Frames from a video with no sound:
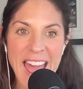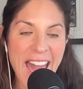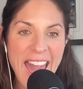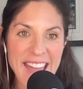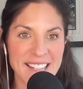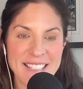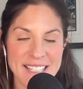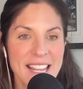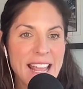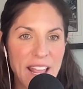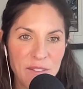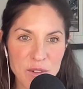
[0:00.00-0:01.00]
And
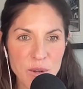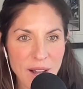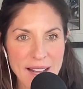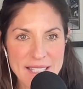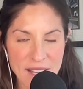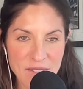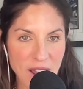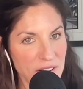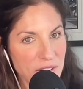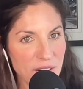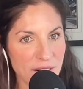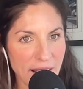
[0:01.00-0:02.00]
if you guys have not
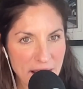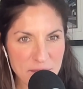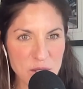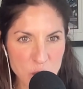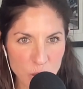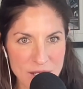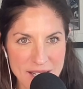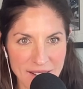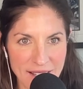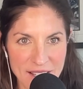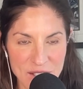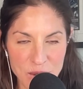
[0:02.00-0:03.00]
heard, I am a
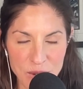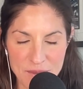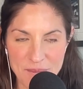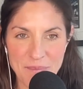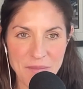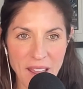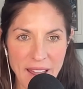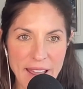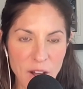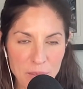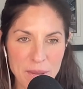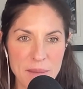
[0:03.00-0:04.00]
storytelling consultant. I
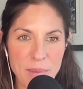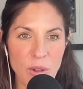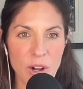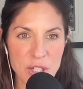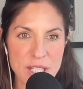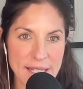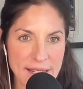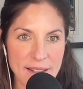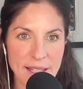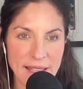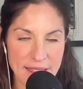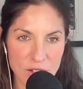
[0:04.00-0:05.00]
help people
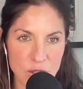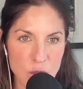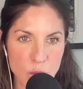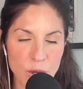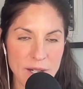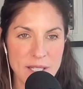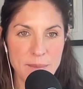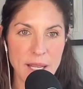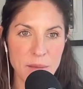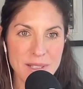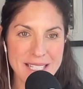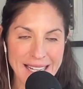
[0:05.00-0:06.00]
articulate their story to be
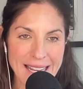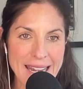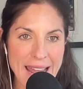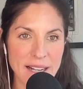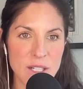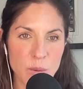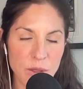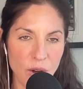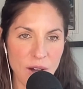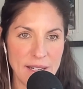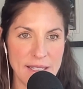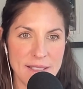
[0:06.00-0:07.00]
able to connect with
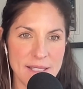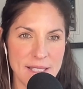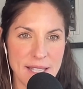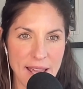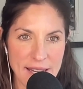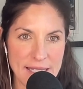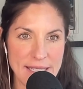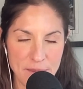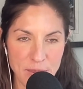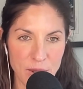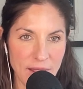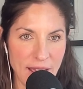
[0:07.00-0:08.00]
audiences at a
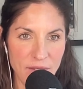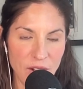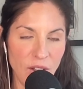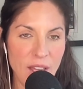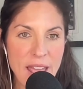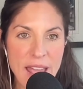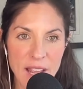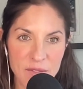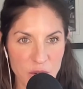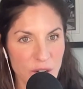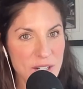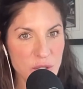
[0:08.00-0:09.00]
deeper level. If
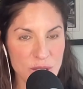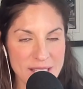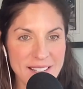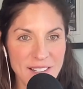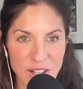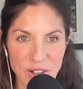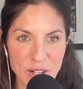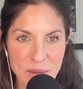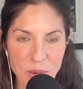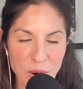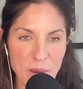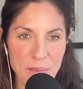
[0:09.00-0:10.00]
you're interested in learning
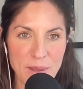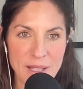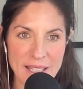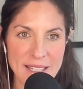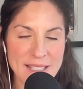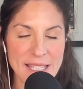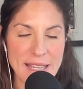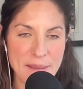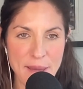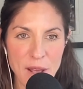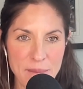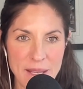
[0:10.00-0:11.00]
more, please
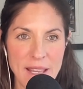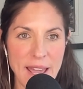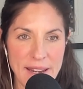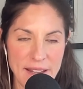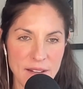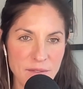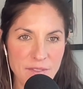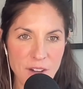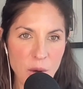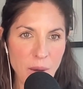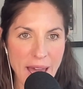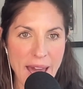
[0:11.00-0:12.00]
email me at
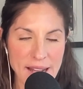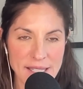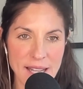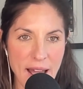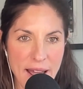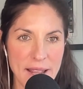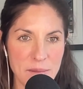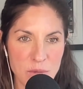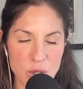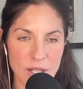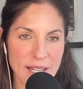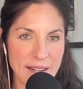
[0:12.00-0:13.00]

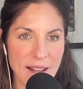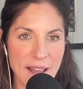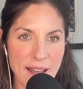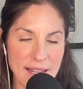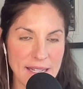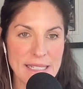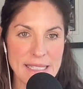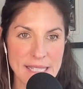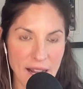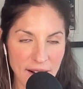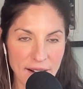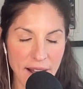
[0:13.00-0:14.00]

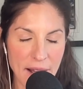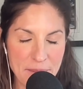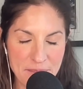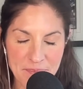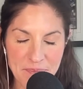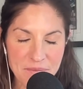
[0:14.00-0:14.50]
info@IamJulietteHahn.com.